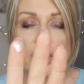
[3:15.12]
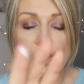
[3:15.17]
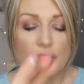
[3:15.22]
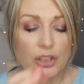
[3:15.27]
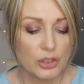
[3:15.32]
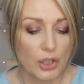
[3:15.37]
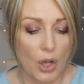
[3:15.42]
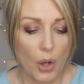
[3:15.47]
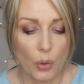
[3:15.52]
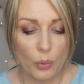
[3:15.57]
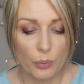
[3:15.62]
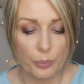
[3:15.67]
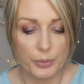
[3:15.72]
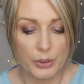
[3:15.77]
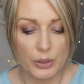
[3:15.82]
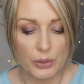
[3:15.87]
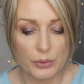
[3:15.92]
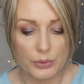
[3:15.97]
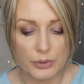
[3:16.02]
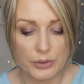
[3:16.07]
is so
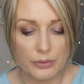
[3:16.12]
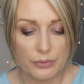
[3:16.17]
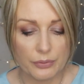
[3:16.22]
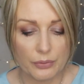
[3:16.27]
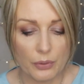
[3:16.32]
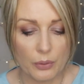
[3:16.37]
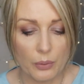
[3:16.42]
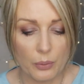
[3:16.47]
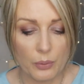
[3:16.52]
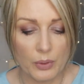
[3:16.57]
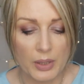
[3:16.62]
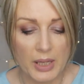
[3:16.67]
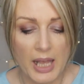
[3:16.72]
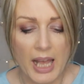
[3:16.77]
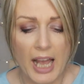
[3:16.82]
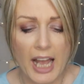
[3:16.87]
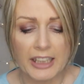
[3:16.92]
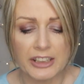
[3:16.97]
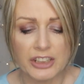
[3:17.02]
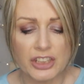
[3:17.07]
beautiful,
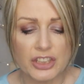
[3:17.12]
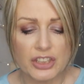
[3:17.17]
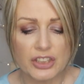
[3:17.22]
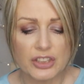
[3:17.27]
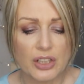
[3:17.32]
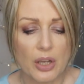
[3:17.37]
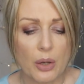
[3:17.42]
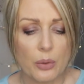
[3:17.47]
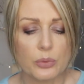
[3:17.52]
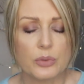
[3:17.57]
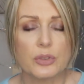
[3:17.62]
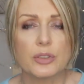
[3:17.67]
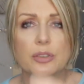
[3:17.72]
and it's so